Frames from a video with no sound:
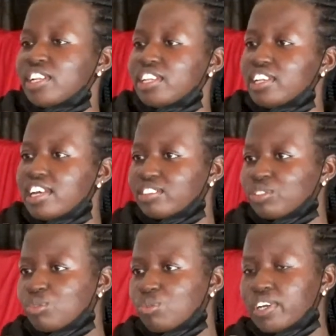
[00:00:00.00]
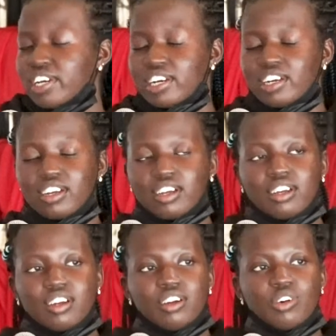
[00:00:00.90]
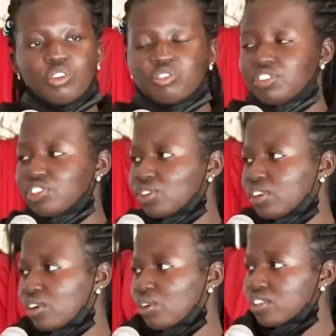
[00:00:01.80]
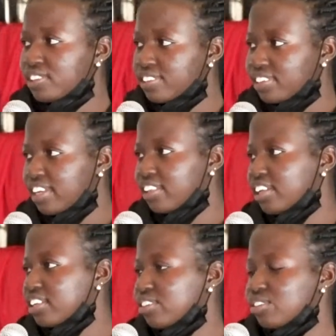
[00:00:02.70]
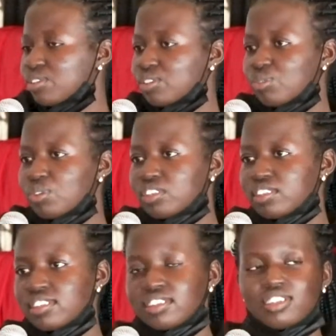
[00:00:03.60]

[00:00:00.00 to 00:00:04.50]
need us to wear official clothes, and that is not what